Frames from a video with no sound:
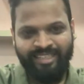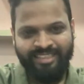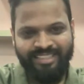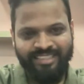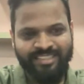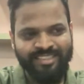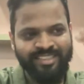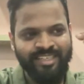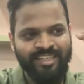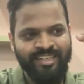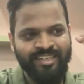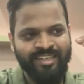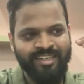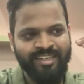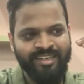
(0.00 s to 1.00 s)
this,
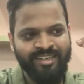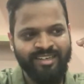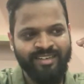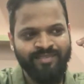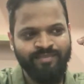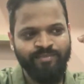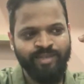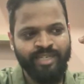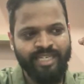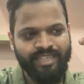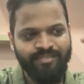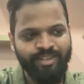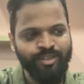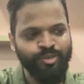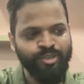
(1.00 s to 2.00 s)

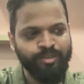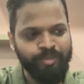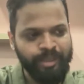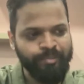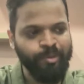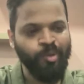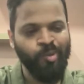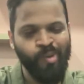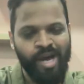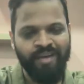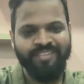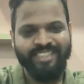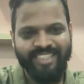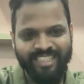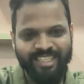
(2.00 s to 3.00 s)
even to the people who
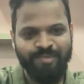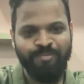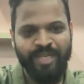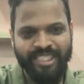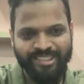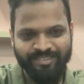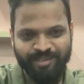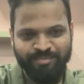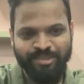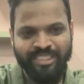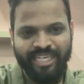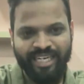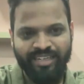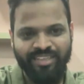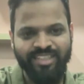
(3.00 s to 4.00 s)
have a single-page
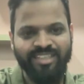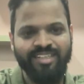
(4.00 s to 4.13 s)
website,